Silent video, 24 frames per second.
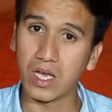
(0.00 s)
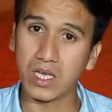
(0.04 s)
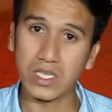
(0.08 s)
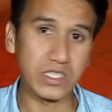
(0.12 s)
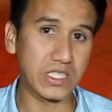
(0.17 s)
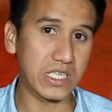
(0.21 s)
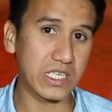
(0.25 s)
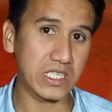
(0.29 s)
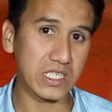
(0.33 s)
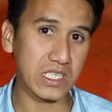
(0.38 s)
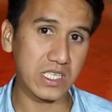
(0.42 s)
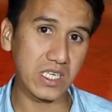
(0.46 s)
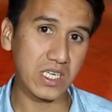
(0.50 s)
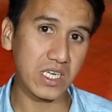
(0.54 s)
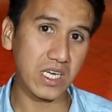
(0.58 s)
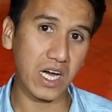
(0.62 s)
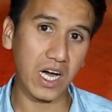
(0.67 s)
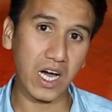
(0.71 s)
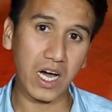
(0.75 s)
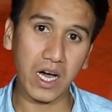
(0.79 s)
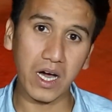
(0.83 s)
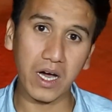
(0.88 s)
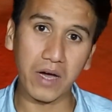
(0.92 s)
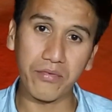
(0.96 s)
Just
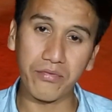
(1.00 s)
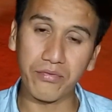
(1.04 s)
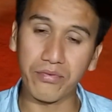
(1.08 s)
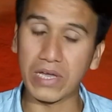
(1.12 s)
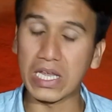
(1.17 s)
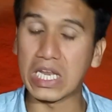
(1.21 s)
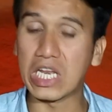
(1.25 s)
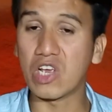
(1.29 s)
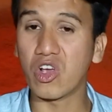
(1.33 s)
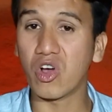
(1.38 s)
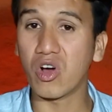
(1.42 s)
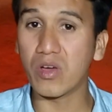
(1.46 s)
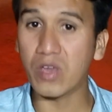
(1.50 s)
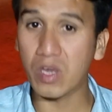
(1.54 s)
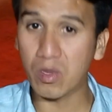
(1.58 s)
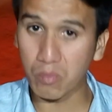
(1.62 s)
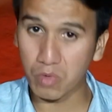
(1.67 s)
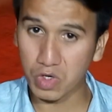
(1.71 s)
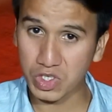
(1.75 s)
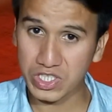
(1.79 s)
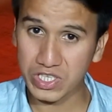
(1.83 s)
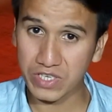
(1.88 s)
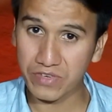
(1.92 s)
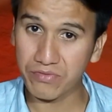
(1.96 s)
a feeling or
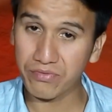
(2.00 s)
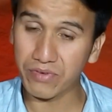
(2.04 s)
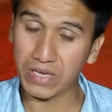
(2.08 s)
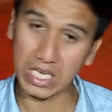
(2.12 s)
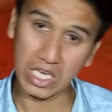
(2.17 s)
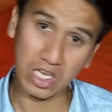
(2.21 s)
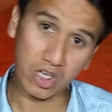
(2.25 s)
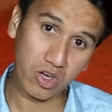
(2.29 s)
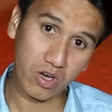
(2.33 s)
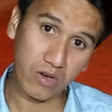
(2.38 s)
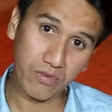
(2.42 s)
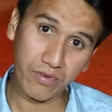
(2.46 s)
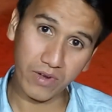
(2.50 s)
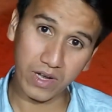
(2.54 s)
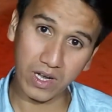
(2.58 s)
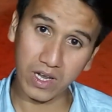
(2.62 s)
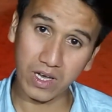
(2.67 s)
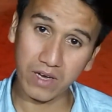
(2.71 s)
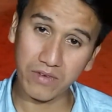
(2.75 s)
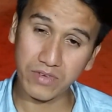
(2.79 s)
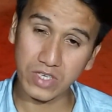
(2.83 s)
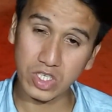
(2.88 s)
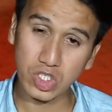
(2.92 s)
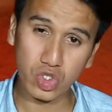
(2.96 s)
emotion, feeling of
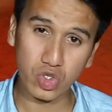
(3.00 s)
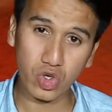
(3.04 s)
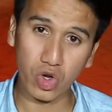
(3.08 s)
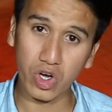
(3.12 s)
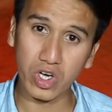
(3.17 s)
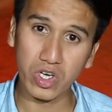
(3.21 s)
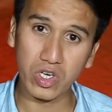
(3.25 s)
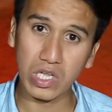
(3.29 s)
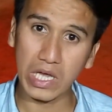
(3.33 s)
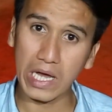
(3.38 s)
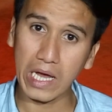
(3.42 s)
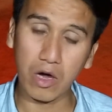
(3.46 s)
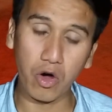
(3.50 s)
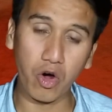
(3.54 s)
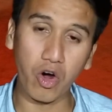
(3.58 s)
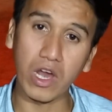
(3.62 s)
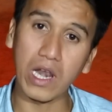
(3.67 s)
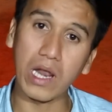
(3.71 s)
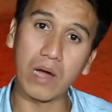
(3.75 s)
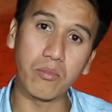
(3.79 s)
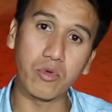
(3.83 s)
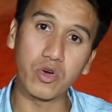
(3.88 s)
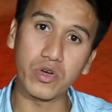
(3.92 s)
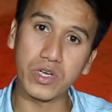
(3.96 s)
love is not
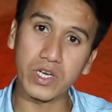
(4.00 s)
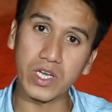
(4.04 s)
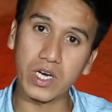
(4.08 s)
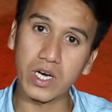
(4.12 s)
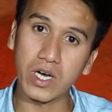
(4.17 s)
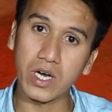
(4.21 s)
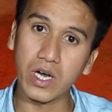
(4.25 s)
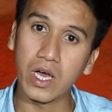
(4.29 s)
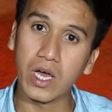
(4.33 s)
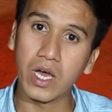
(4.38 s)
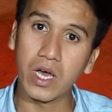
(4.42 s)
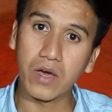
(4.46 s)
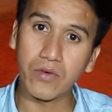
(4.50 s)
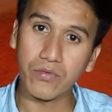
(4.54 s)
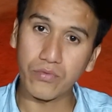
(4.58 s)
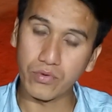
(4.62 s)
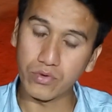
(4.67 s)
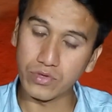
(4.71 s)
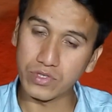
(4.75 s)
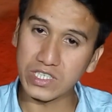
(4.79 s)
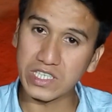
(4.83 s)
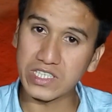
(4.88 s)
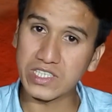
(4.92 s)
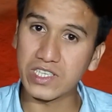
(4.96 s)
all about a
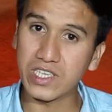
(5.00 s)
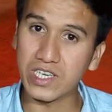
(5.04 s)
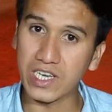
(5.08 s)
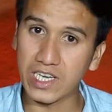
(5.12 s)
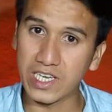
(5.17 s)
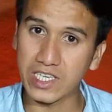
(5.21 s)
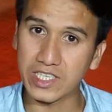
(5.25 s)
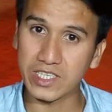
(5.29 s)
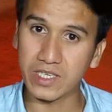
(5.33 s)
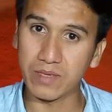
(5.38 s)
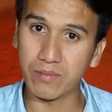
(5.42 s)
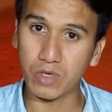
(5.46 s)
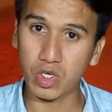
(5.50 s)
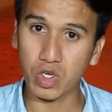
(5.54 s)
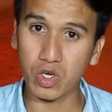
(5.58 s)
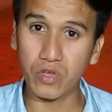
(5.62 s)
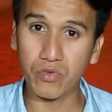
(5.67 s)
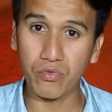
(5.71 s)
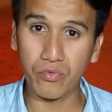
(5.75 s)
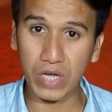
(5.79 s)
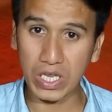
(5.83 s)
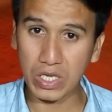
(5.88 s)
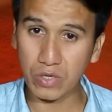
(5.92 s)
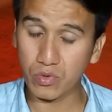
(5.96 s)
future's relation.
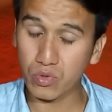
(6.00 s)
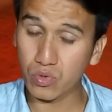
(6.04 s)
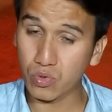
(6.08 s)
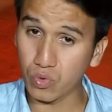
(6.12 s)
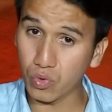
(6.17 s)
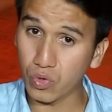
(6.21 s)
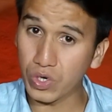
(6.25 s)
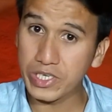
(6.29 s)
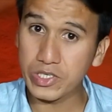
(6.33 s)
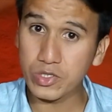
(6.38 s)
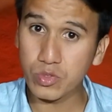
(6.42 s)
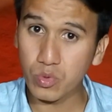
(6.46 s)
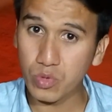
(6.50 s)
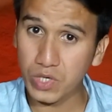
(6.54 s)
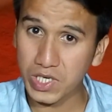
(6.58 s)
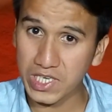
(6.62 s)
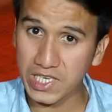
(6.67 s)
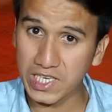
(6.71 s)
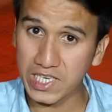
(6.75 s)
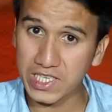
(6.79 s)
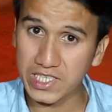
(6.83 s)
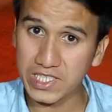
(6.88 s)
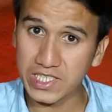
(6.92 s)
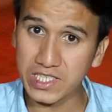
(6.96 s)
Because when you go into a
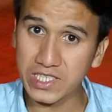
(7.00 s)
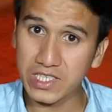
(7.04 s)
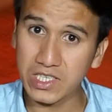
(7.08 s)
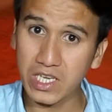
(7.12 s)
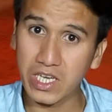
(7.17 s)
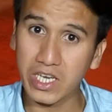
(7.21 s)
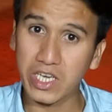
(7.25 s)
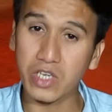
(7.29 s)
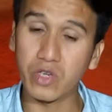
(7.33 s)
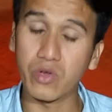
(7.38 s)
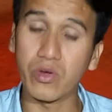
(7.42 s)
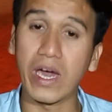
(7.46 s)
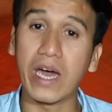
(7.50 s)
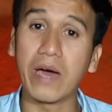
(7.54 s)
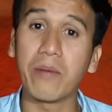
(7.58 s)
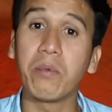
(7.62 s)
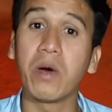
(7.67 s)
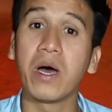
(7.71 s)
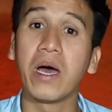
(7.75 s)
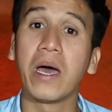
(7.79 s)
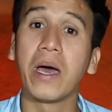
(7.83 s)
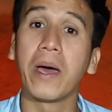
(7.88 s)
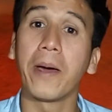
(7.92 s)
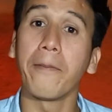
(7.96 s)
relation, you have
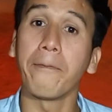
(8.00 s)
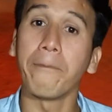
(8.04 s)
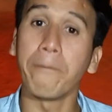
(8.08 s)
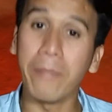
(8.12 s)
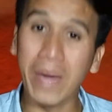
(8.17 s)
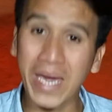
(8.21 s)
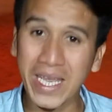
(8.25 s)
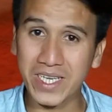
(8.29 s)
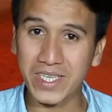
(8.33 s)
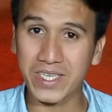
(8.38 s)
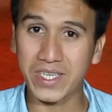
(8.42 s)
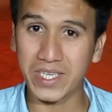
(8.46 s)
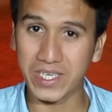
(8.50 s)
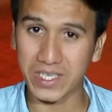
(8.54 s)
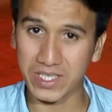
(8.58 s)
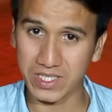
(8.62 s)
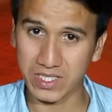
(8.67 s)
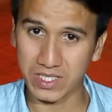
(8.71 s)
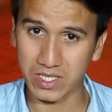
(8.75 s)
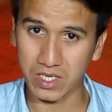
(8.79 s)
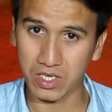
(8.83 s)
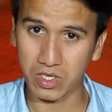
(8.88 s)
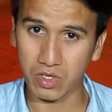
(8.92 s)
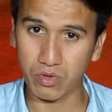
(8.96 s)
many
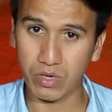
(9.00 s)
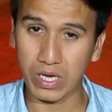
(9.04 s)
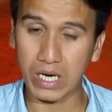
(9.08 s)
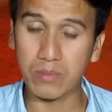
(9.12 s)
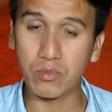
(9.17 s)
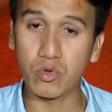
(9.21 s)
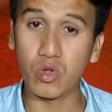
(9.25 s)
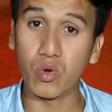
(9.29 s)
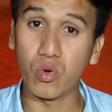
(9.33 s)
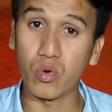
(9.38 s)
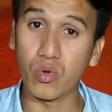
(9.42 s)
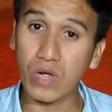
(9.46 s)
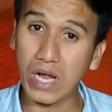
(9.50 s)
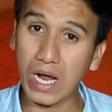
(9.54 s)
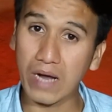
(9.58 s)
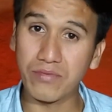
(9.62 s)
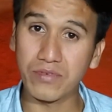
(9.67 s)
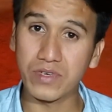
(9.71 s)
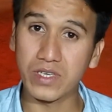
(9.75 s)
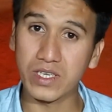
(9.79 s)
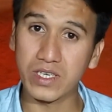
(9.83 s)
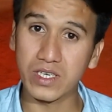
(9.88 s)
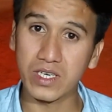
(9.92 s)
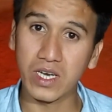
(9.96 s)
things. You have to look
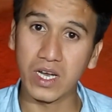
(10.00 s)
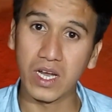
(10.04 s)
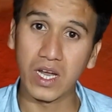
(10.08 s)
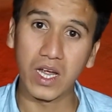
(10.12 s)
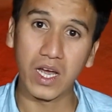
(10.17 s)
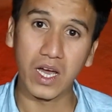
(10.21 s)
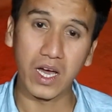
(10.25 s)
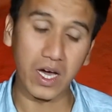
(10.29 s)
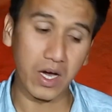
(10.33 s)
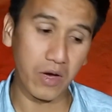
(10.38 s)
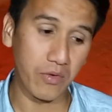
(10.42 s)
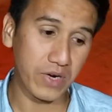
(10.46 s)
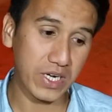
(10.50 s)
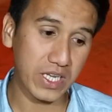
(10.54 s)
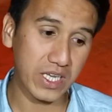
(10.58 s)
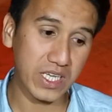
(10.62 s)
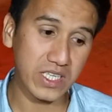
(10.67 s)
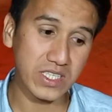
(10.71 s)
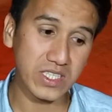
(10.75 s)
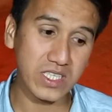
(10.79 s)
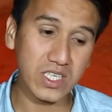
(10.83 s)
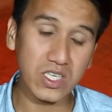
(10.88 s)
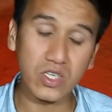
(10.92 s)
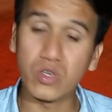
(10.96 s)
after, what you
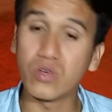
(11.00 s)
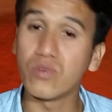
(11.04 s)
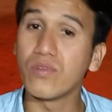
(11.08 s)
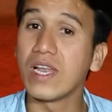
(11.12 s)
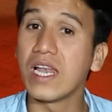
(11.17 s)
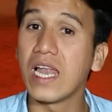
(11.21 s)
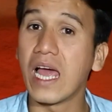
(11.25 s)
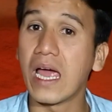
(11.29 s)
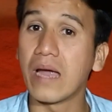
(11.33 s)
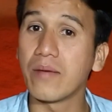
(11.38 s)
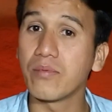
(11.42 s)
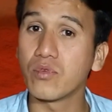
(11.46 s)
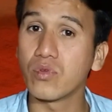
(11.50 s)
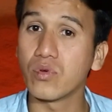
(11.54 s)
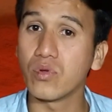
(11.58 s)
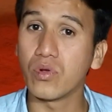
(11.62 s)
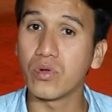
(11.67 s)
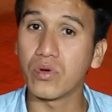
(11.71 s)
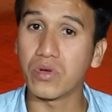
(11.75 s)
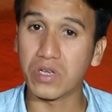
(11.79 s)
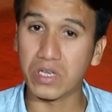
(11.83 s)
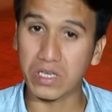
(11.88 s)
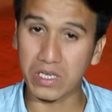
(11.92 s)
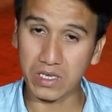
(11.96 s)
can say, you will have
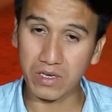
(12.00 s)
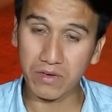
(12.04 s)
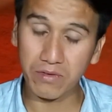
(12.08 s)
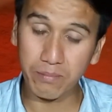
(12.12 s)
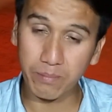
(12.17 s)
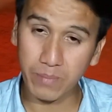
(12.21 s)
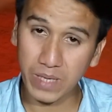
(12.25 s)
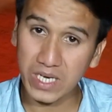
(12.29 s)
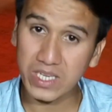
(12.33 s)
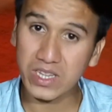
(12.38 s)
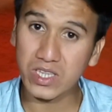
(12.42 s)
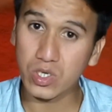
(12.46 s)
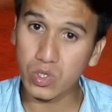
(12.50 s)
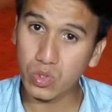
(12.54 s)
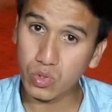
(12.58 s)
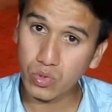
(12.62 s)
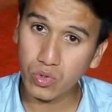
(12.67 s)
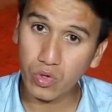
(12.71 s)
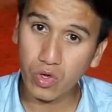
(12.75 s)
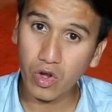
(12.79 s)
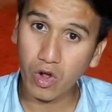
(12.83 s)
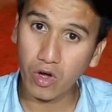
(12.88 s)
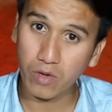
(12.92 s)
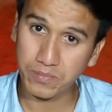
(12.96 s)
to give birth to
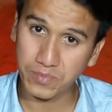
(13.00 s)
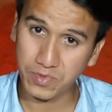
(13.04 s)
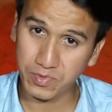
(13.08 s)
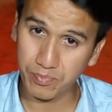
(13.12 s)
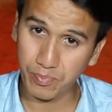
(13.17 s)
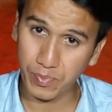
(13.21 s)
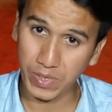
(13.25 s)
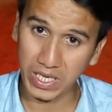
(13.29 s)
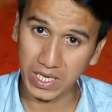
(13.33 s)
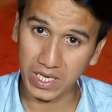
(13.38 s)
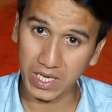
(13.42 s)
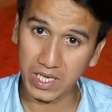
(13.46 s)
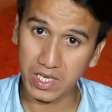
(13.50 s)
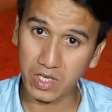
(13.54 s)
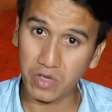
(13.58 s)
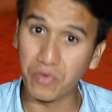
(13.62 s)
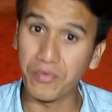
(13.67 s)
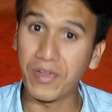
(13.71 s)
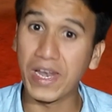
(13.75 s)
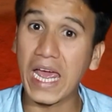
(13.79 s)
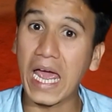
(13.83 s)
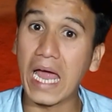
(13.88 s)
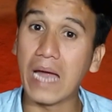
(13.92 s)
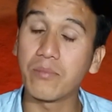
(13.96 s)
your offspring. You
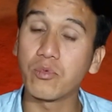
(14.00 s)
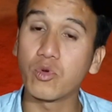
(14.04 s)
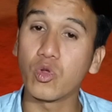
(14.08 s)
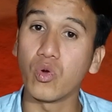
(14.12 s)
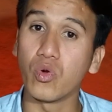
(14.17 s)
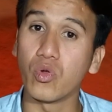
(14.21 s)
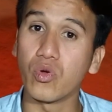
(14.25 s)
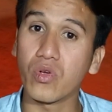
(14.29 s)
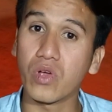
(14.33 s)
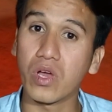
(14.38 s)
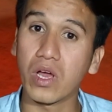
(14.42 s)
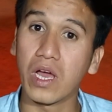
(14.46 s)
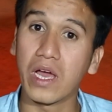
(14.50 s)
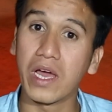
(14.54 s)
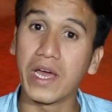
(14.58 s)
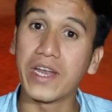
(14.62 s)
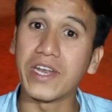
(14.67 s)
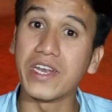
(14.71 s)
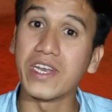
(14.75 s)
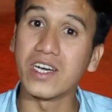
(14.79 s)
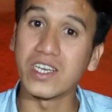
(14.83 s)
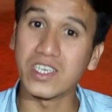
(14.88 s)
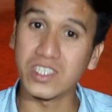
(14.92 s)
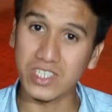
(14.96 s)
will have to
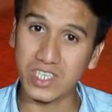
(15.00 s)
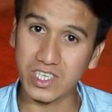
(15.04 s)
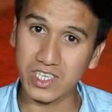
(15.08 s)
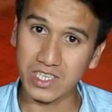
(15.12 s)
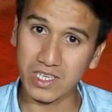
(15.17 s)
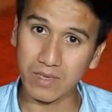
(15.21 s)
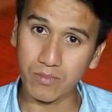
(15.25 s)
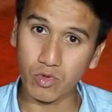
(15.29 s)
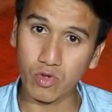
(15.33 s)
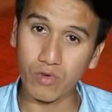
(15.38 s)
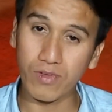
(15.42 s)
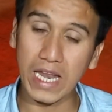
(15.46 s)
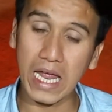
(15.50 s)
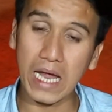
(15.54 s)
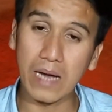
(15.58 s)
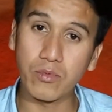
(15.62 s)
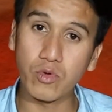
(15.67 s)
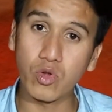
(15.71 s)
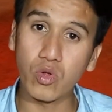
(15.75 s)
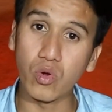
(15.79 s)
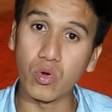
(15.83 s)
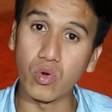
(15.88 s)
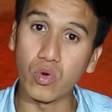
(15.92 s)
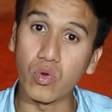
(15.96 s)
nurture them. You will have
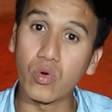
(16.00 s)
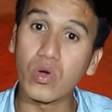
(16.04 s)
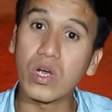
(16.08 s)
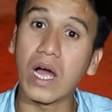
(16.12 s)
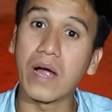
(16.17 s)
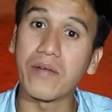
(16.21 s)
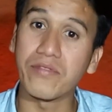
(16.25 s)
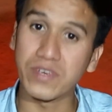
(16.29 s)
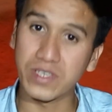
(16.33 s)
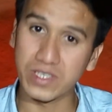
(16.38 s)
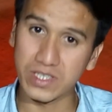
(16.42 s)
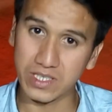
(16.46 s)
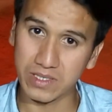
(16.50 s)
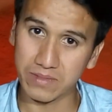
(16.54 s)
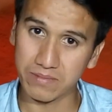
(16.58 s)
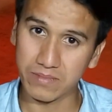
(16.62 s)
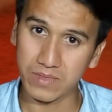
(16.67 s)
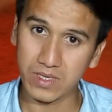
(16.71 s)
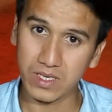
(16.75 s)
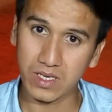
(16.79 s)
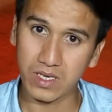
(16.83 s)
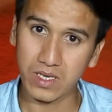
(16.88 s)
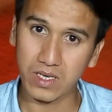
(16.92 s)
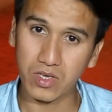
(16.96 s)
to look after them.
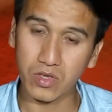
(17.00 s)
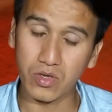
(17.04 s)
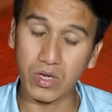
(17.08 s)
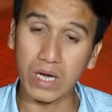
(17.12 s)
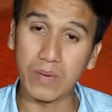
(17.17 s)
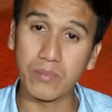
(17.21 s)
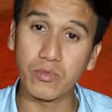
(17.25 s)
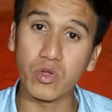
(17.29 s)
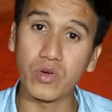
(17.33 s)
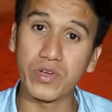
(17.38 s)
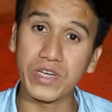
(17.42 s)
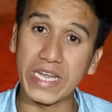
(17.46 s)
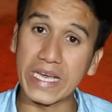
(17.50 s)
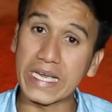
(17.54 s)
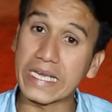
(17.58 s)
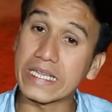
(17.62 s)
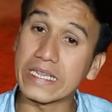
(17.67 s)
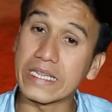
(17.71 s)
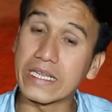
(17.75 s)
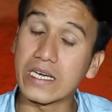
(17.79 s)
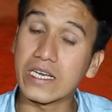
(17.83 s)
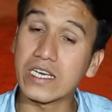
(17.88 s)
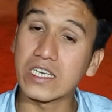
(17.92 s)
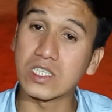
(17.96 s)
You have to
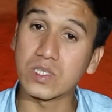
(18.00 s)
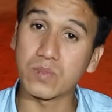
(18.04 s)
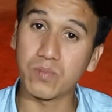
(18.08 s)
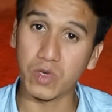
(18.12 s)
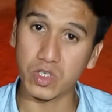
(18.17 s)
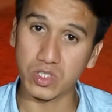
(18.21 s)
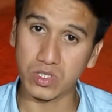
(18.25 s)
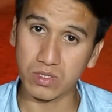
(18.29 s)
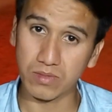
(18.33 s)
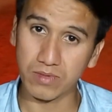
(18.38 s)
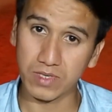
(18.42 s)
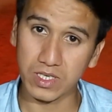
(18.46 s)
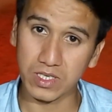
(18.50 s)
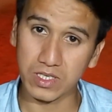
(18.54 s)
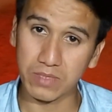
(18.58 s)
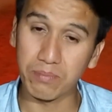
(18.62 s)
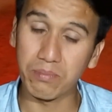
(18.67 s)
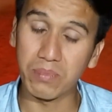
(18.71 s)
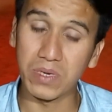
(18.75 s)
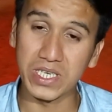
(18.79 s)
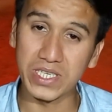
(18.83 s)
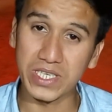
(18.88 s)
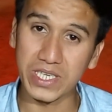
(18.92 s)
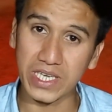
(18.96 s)
take their
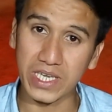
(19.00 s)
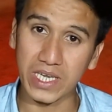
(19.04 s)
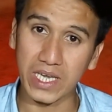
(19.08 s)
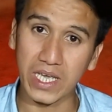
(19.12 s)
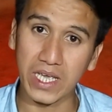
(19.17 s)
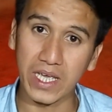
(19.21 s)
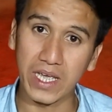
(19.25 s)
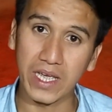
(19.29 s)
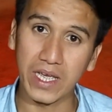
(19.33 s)
responsibility.